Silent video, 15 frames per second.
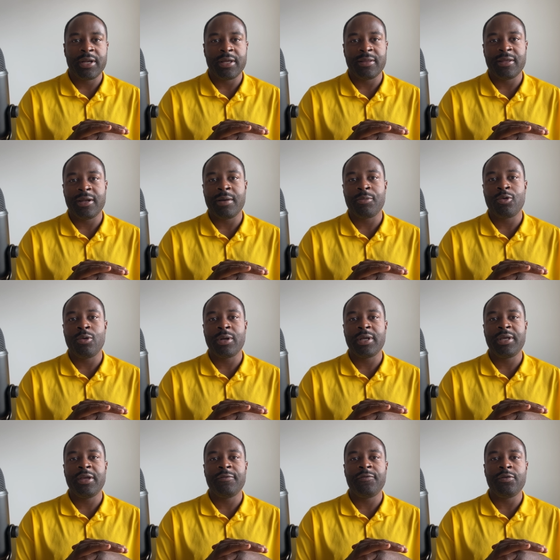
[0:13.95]
And then I'm going to
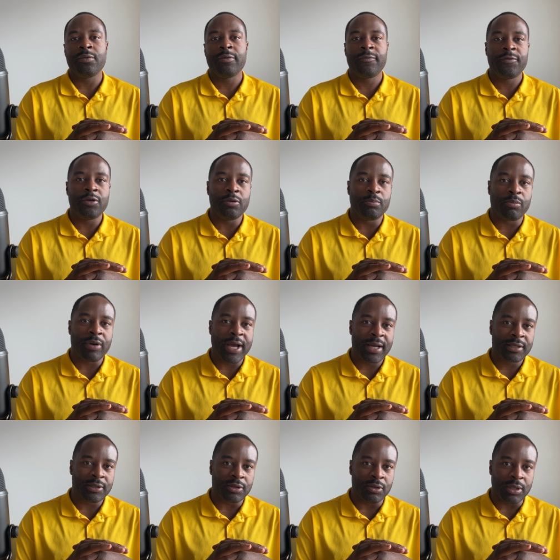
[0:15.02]
give you a few
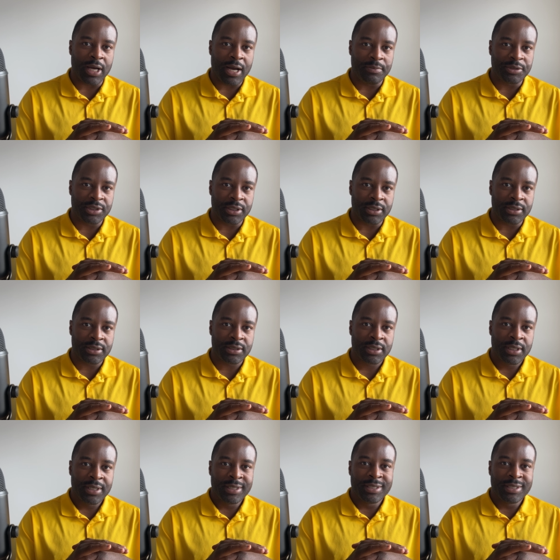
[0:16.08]
practical options